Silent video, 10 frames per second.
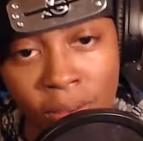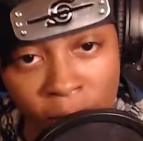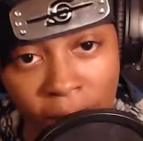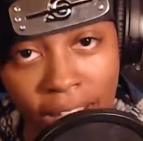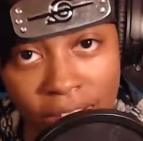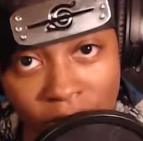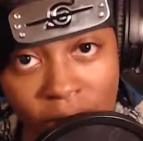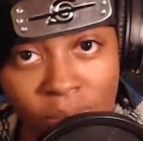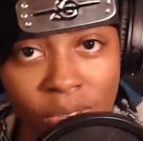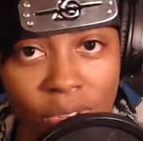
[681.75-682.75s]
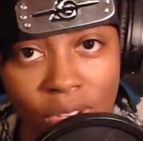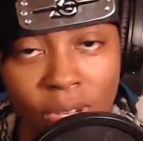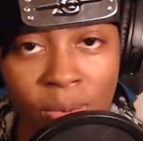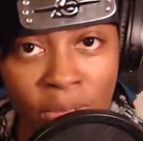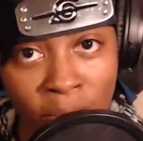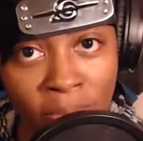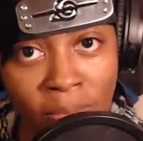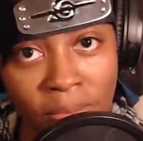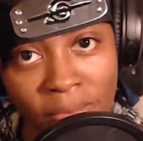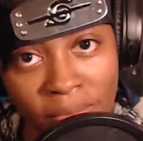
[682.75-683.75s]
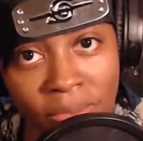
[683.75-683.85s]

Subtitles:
buy a new computer, and